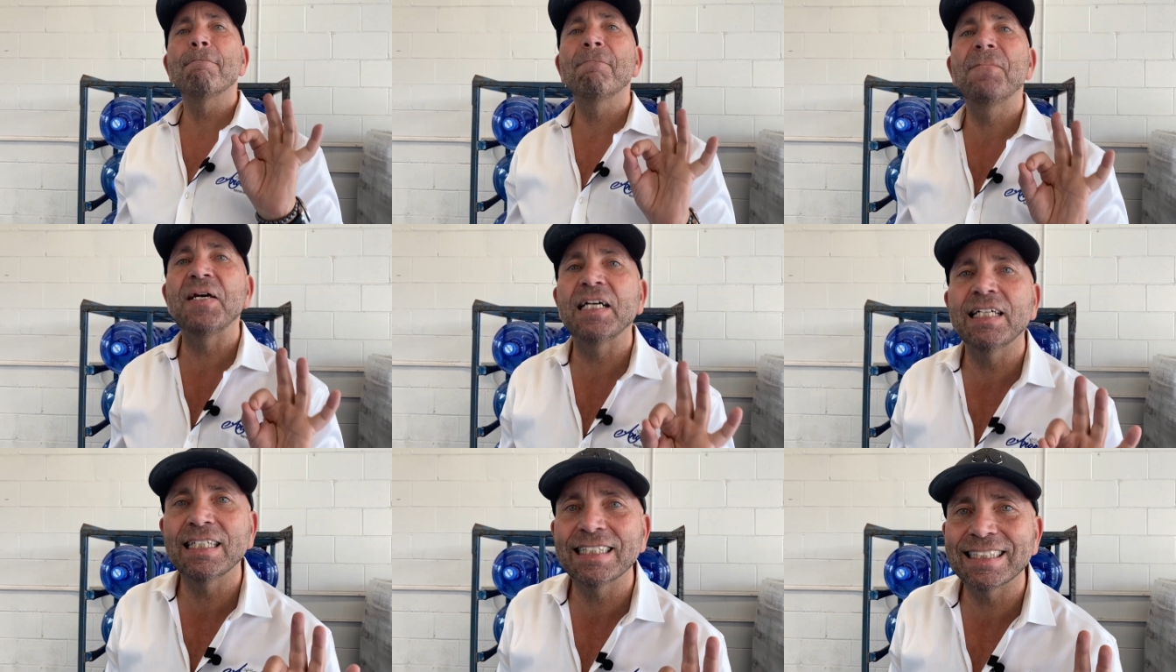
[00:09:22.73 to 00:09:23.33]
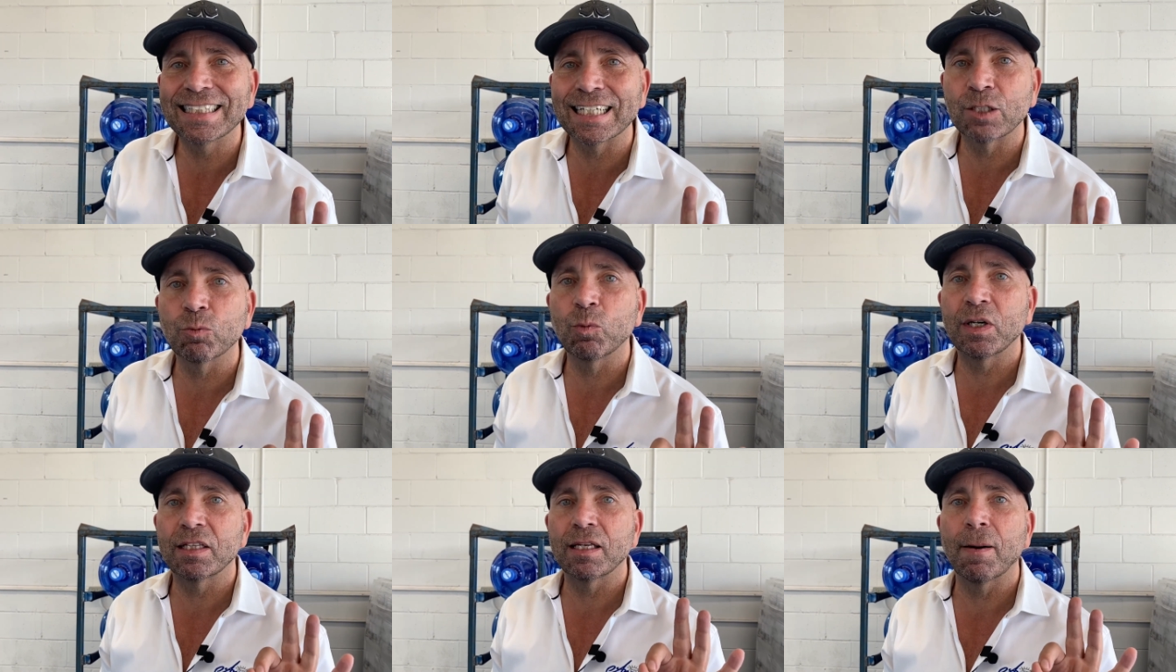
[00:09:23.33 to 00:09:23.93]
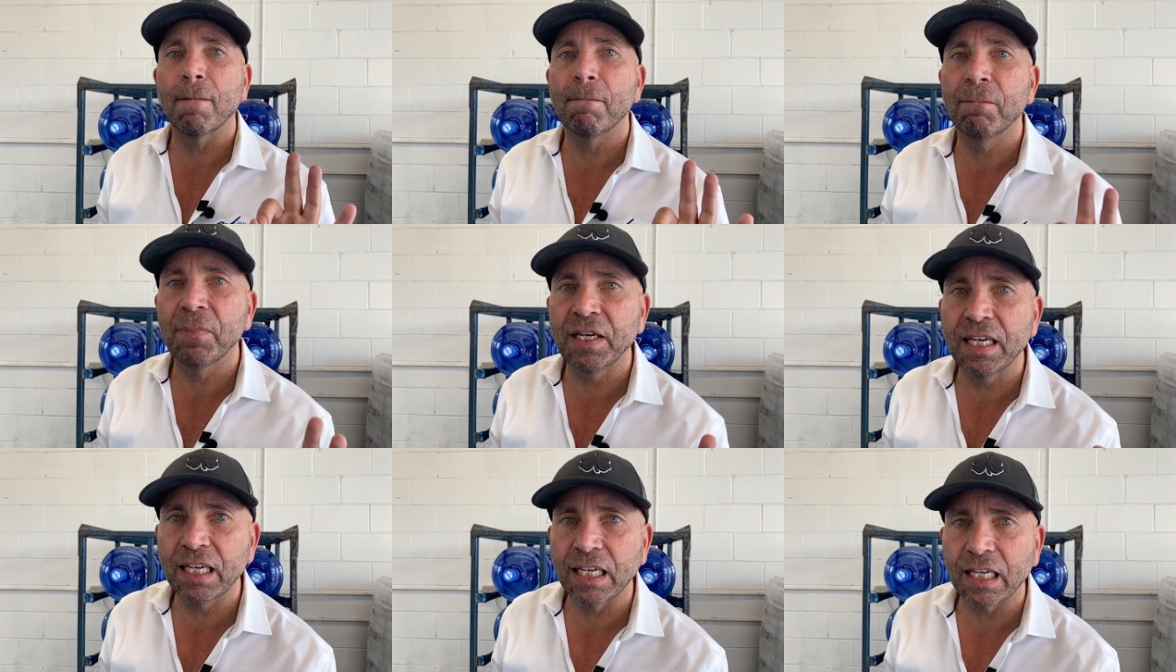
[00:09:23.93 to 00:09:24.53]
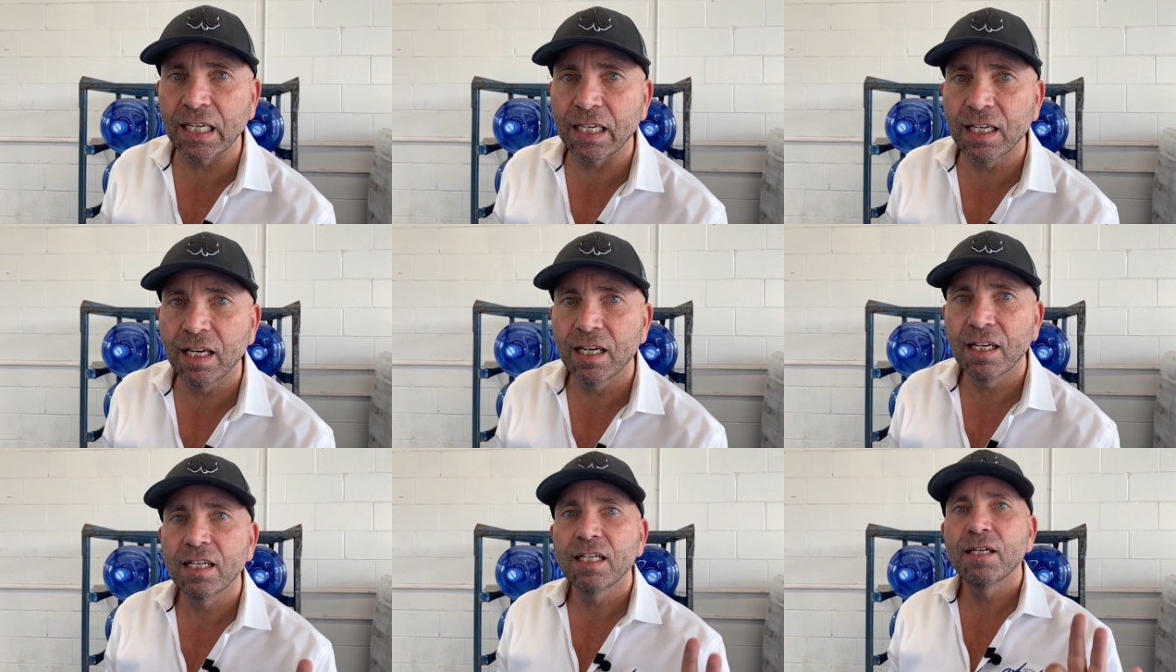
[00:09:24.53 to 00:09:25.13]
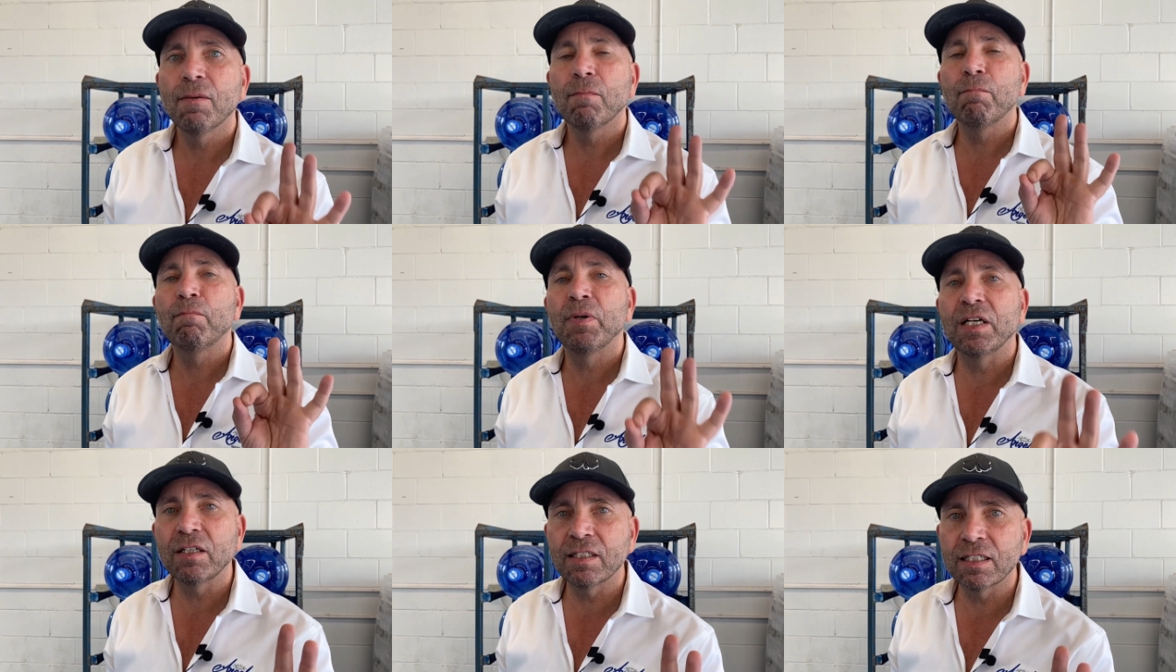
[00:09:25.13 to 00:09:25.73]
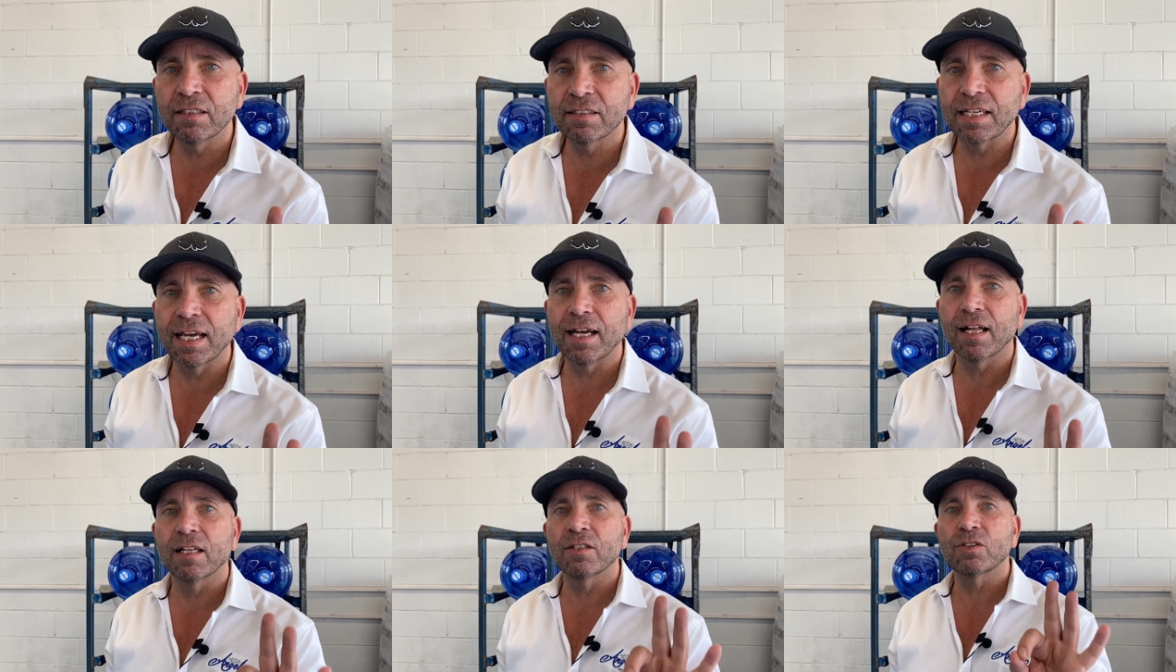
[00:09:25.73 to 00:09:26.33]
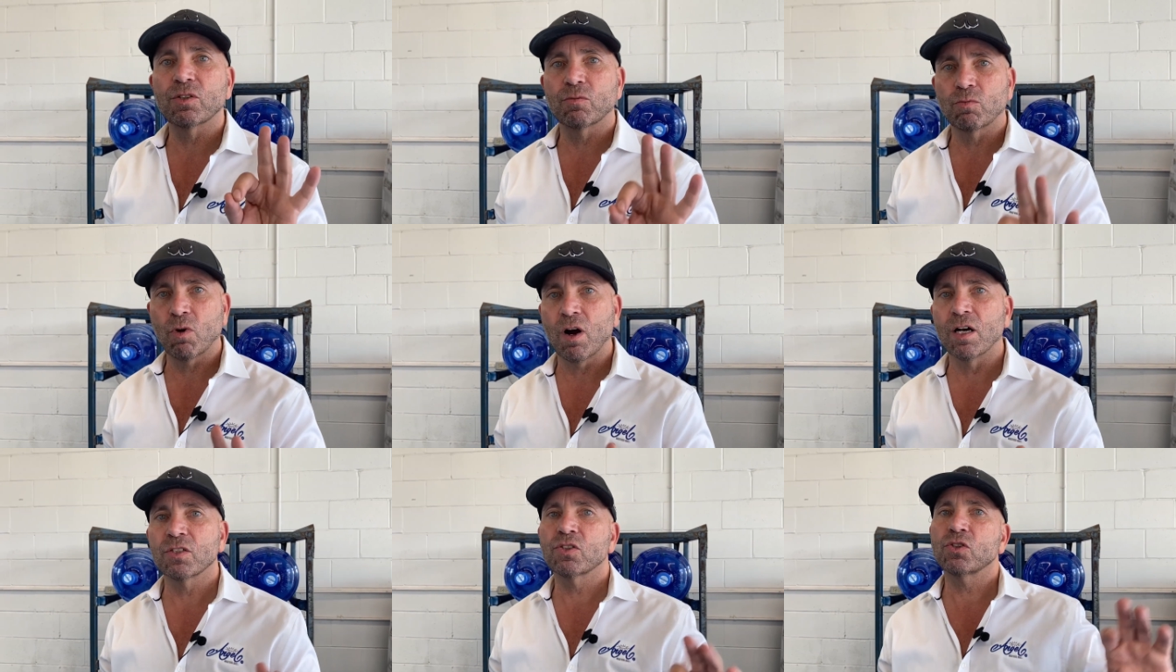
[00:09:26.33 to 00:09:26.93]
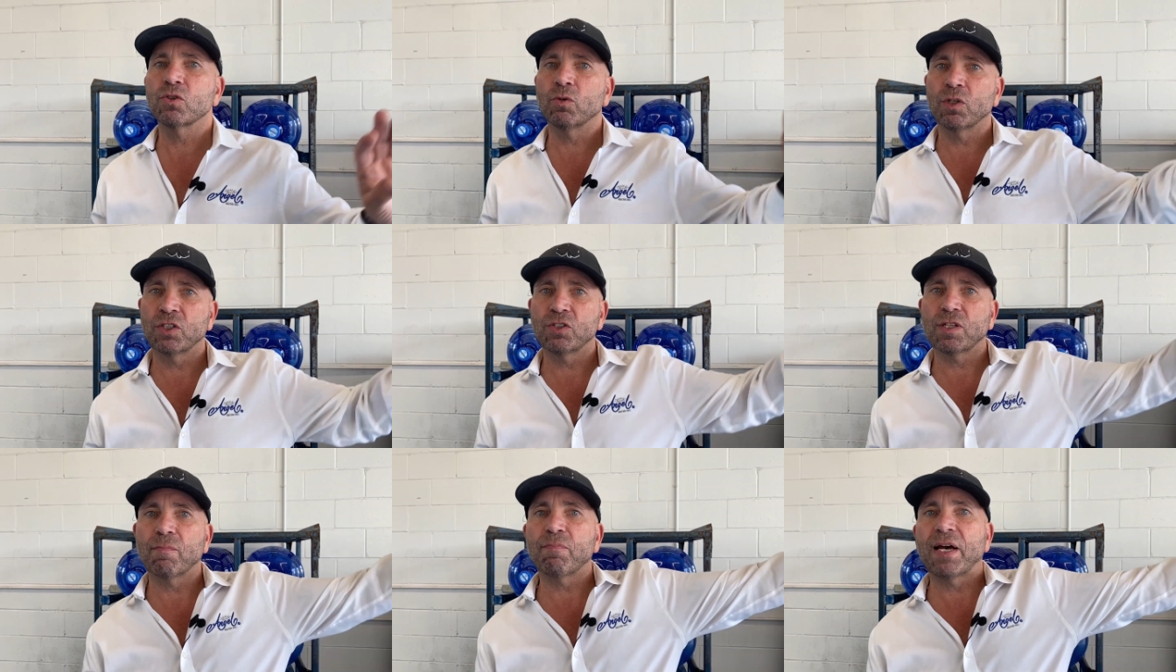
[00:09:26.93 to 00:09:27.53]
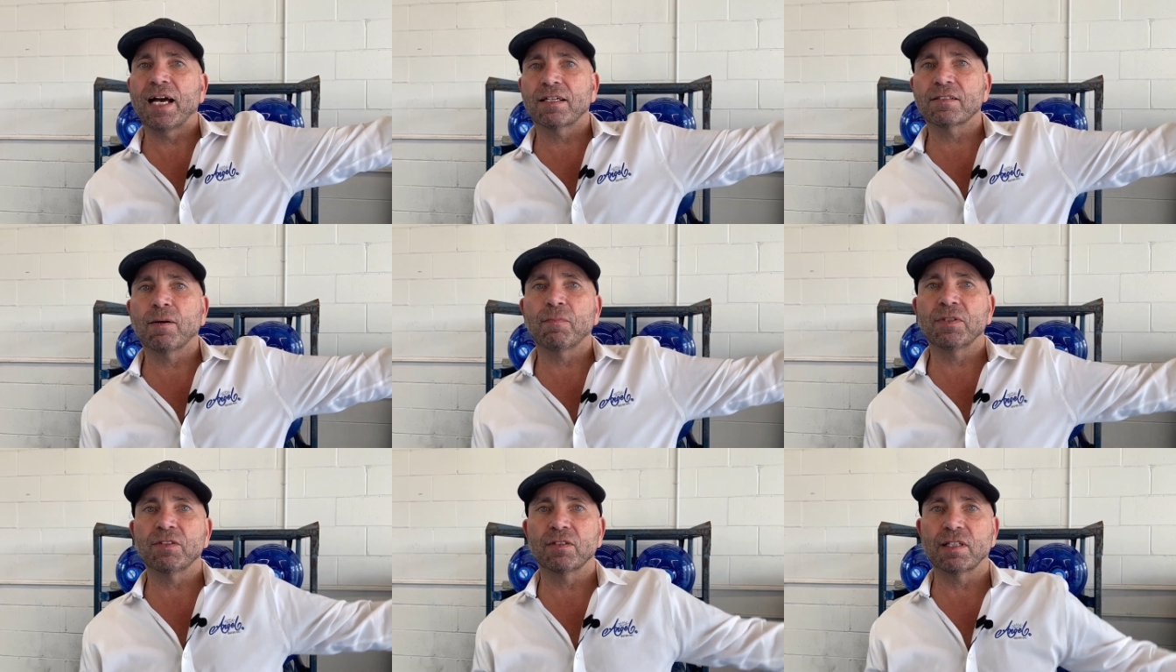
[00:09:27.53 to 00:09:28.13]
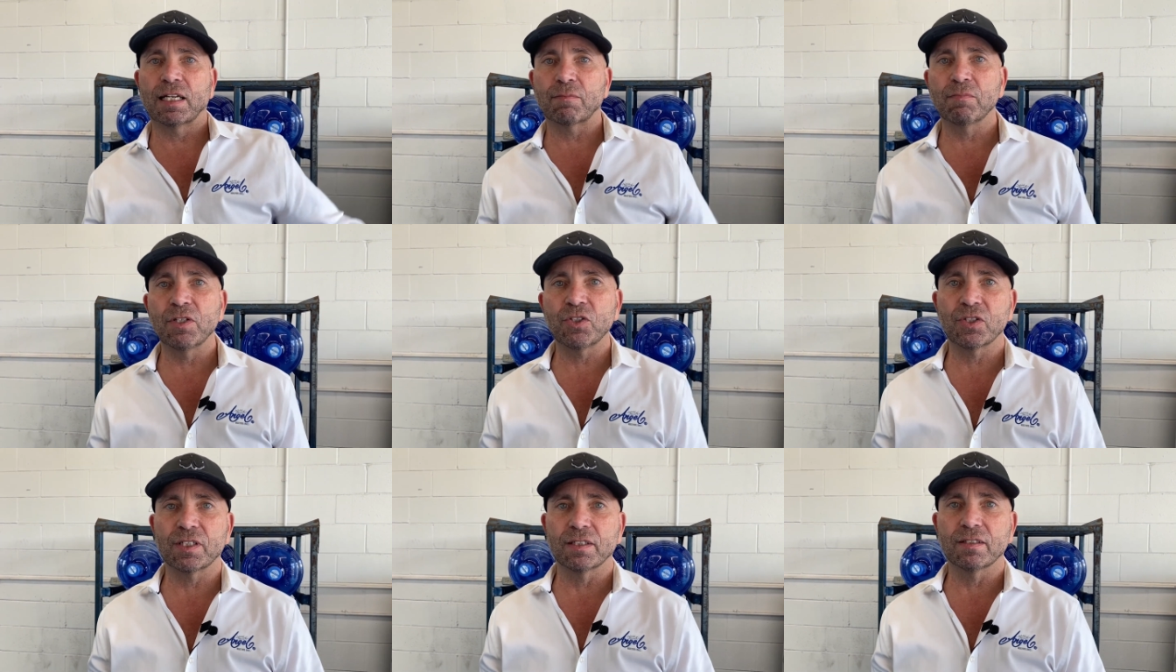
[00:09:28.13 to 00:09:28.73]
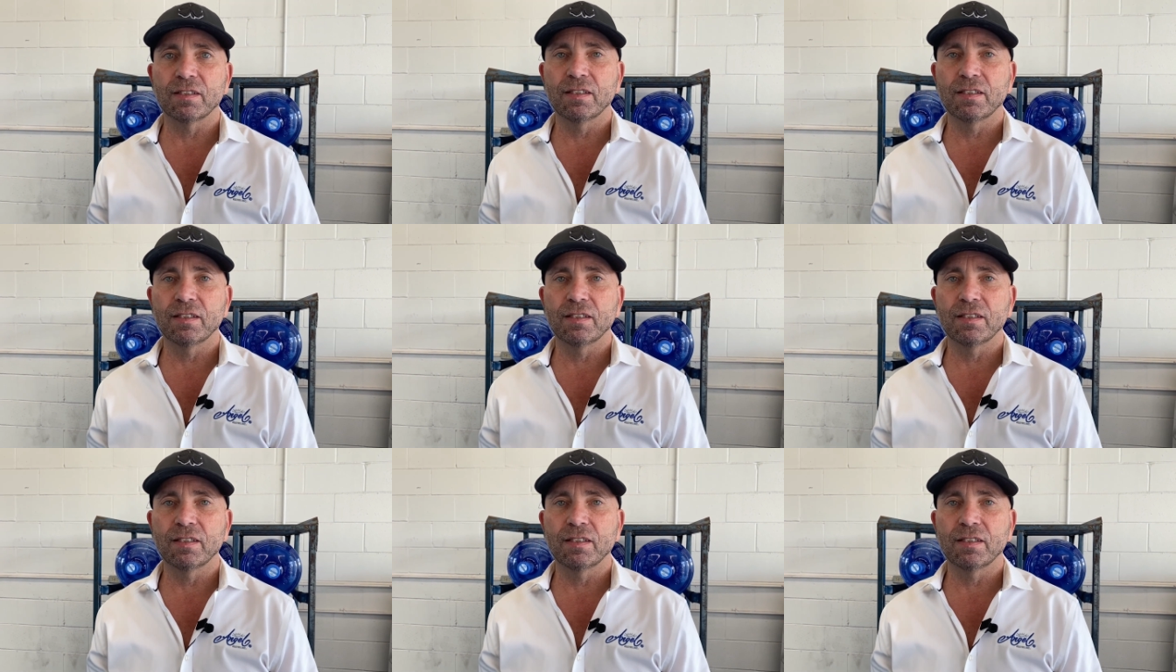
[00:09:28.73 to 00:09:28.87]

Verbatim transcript: billion, with a B, billion gallons of raw sewage that backs up into Lake Michigan.